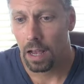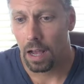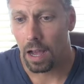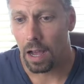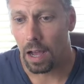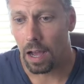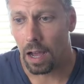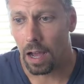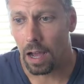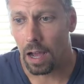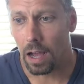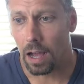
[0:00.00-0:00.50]

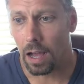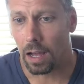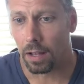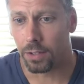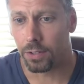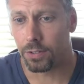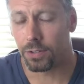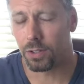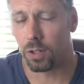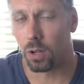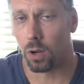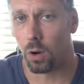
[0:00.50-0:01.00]

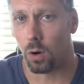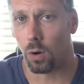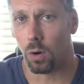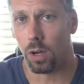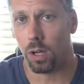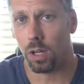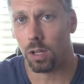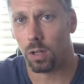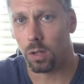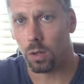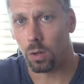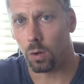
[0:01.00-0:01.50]
Uh,
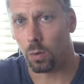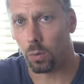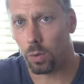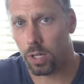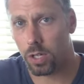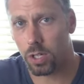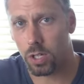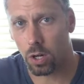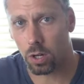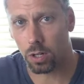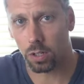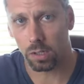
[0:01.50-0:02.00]
so we
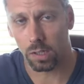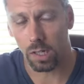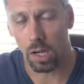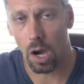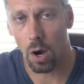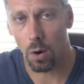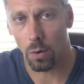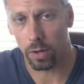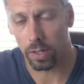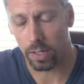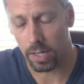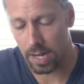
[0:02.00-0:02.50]
started
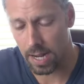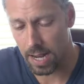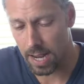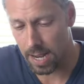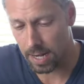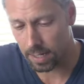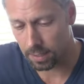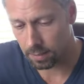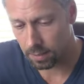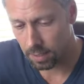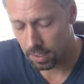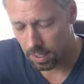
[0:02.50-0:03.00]
going
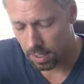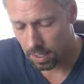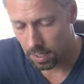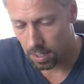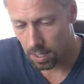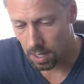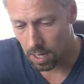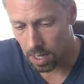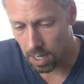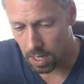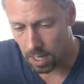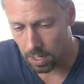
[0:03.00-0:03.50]
and
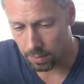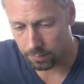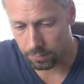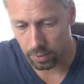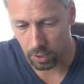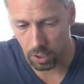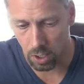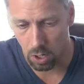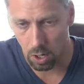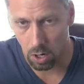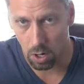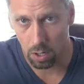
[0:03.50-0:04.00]
uh,
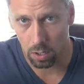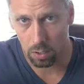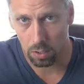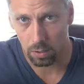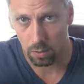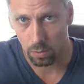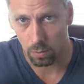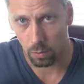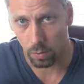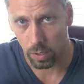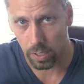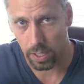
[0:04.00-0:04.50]
the
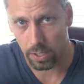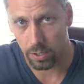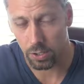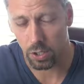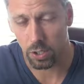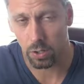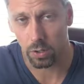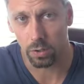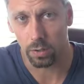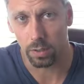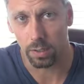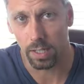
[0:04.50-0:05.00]
car, he
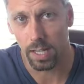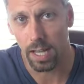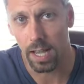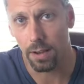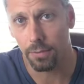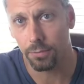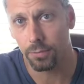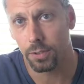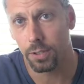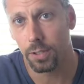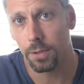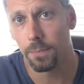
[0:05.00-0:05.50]
turned
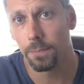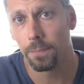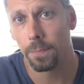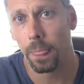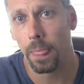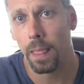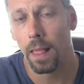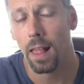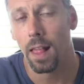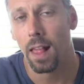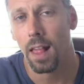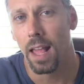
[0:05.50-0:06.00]
left
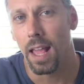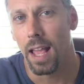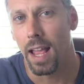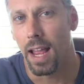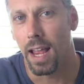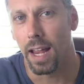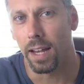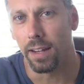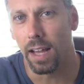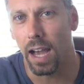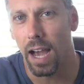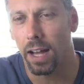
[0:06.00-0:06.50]

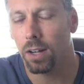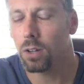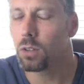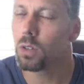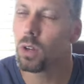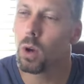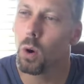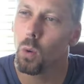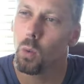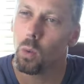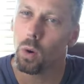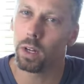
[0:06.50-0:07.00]
and I don't
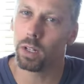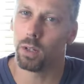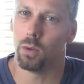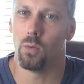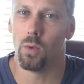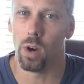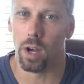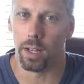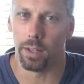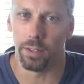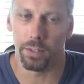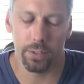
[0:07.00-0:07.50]
know what it
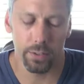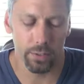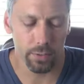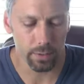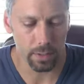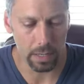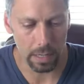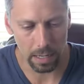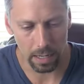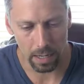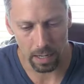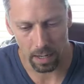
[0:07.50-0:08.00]

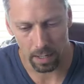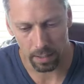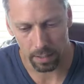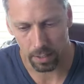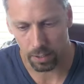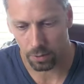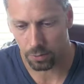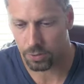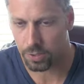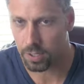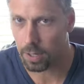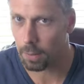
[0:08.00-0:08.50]
was. Uh,
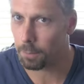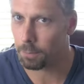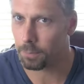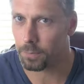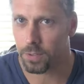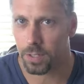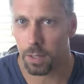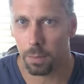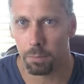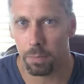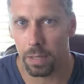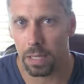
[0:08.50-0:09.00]
you know, some,
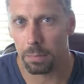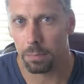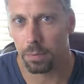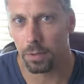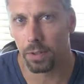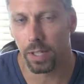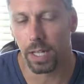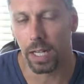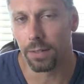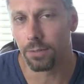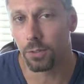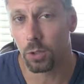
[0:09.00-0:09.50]
some
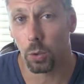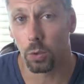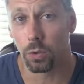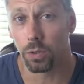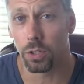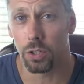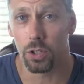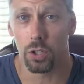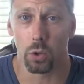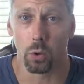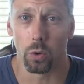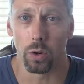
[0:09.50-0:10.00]
people that I've told
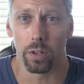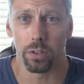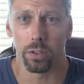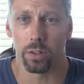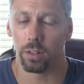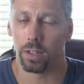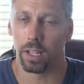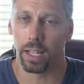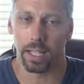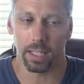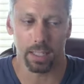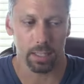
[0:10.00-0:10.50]
this story,
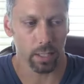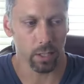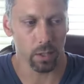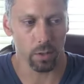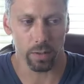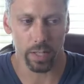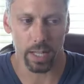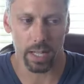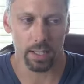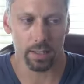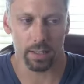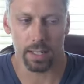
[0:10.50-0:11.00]
they're like, you
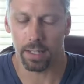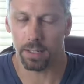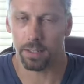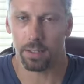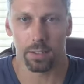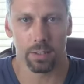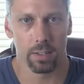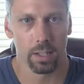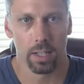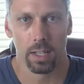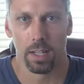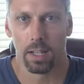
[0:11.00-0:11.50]
know, that,
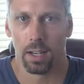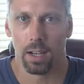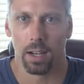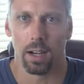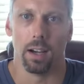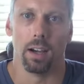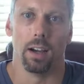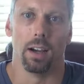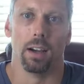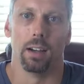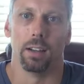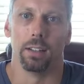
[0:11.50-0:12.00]
that's,
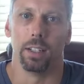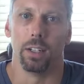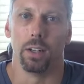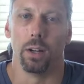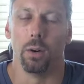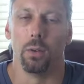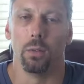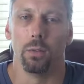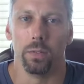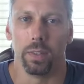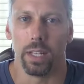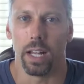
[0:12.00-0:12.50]
uh, you
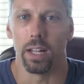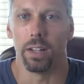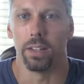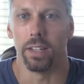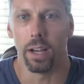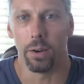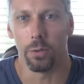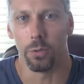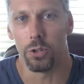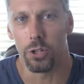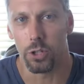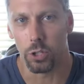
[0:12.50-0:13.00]
know, that,
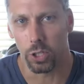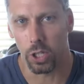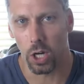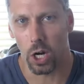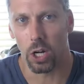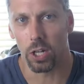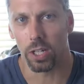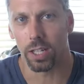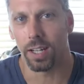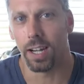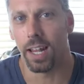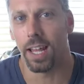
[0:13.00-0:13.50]
that was your
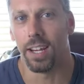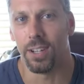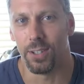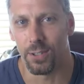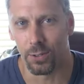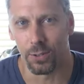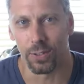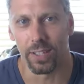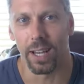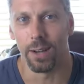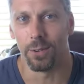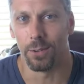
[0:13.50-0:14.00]
guardian
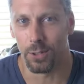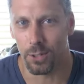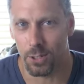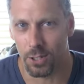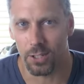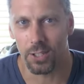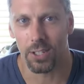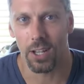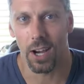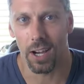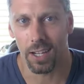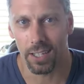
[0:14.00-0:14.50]
angel that was
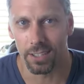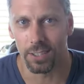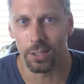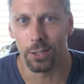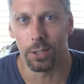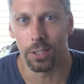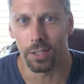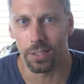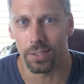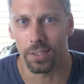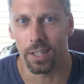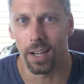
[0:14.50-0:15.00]
just talking
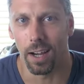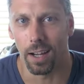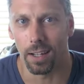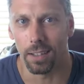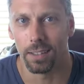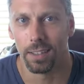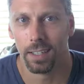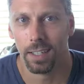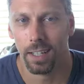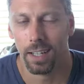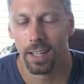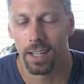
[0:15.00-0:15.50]
to you,
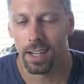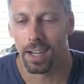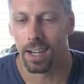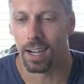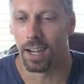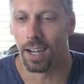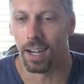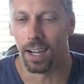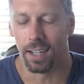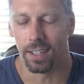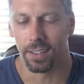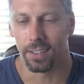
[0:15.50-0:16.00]
Scott.
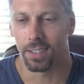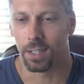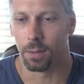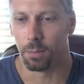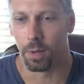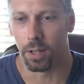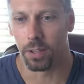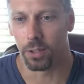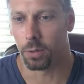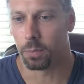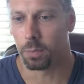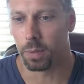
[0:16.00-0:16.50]
Uh,
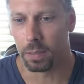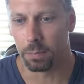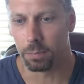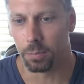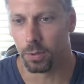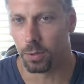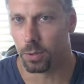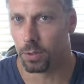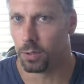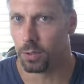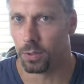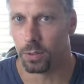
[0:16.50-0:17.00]
some other
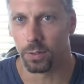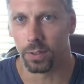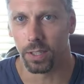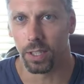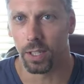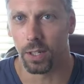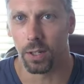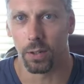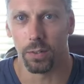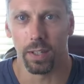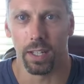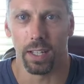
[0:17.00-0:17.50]
people, you
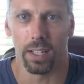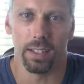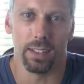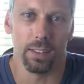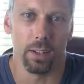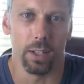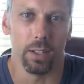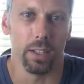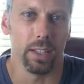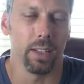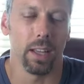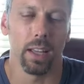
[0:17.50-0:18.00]
know, they,
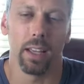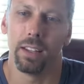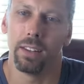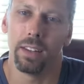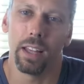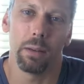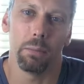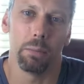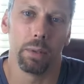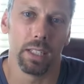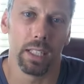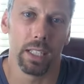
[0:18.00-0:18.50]
they,
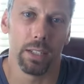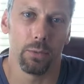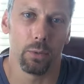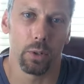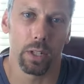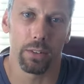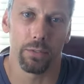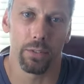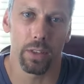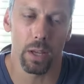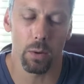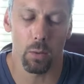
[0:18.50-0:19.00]
they believe
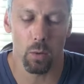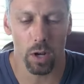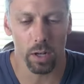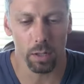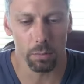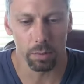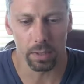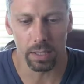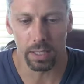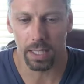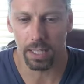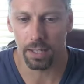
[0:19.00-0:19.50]
whatever they want
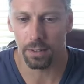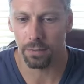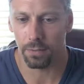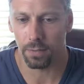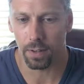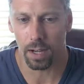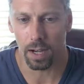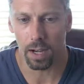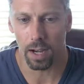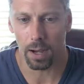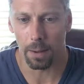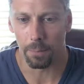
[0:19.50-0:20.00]
to believe.
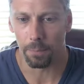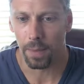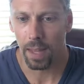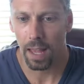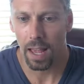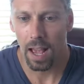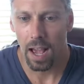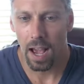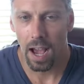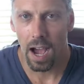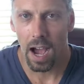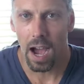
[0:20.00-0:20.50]
Um,
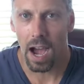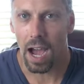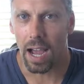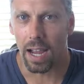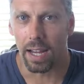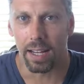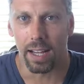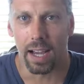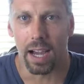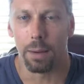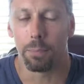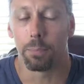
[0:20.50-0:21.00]

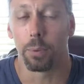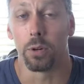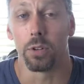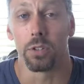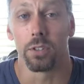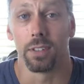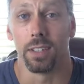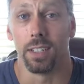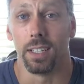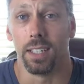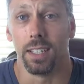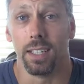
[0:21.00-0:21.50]
I, I,
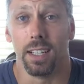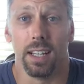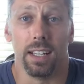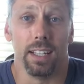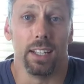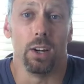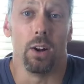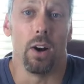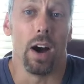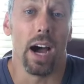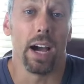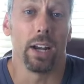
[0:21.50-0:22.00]
personally,
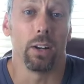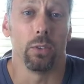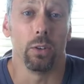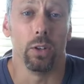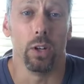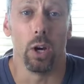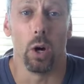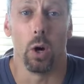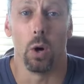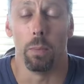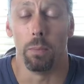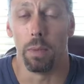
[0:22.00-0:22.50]
you know, I don't
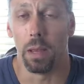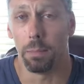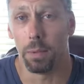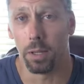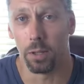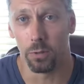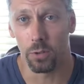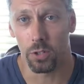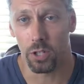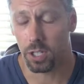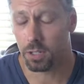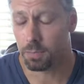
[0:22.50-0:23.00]
know. Maybe
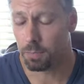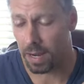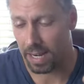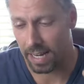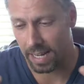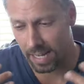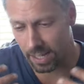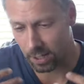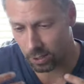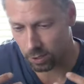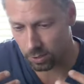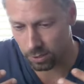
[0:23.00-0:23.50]
it was just my
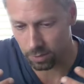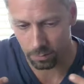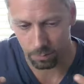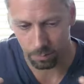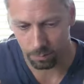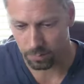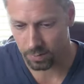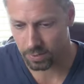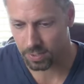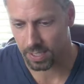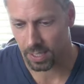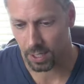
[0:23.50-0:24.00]
inner
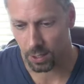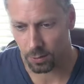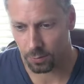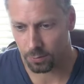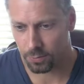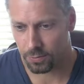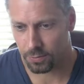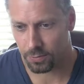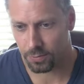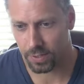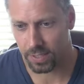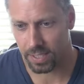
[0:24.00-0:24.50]

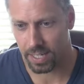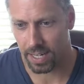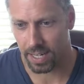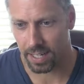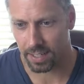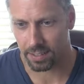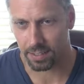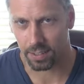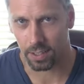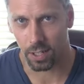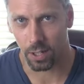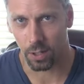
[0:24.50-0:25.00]
self
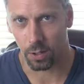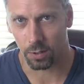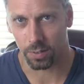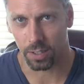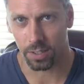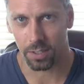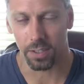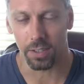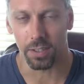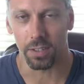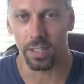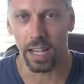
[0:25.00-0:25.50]
saying, you know,
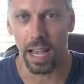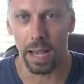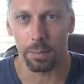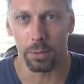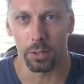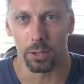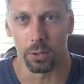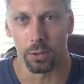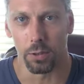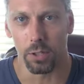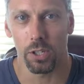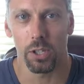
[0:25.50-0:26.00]
this is
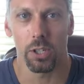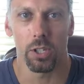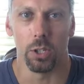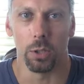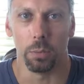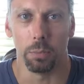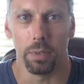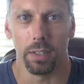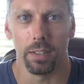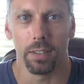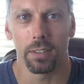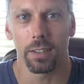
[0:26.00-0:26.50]
absolutely
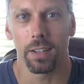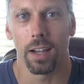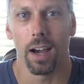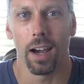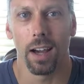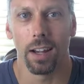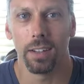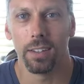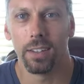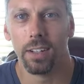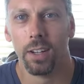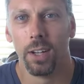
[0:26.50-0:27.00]
stupid,
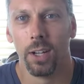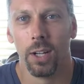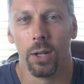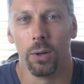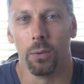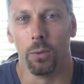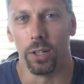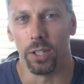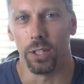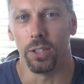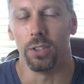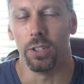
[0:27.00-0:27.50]
Scott.
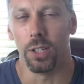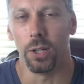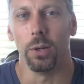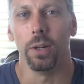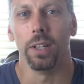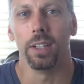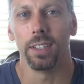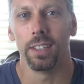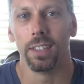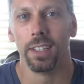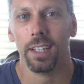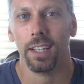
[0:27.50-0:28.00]
What are you
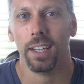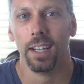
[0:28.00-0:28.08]
doing?